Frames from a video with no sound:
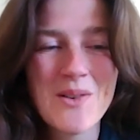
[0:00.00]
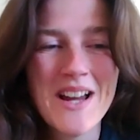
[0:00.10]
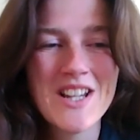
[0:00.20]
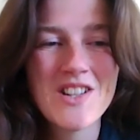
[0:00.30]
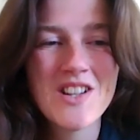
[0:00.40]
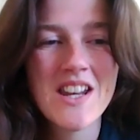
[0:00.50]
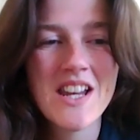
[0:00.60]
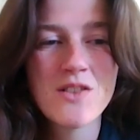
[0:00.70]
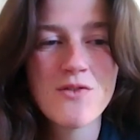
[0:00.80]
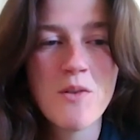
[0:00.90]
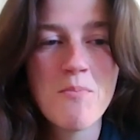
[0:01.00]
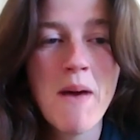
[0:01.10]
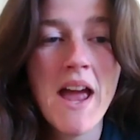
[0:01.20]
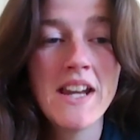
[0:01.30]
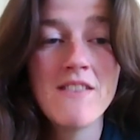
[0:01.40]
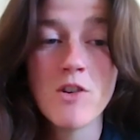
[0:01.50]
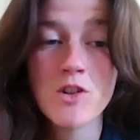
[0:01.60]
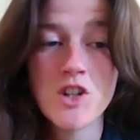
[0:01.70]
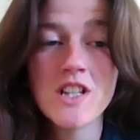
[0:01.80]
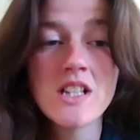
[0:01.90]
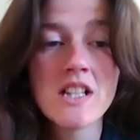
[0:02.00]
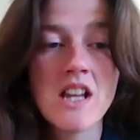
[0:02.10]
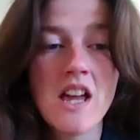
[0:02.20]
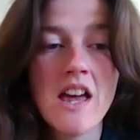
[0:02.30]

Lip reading: question is from Penny Rogers,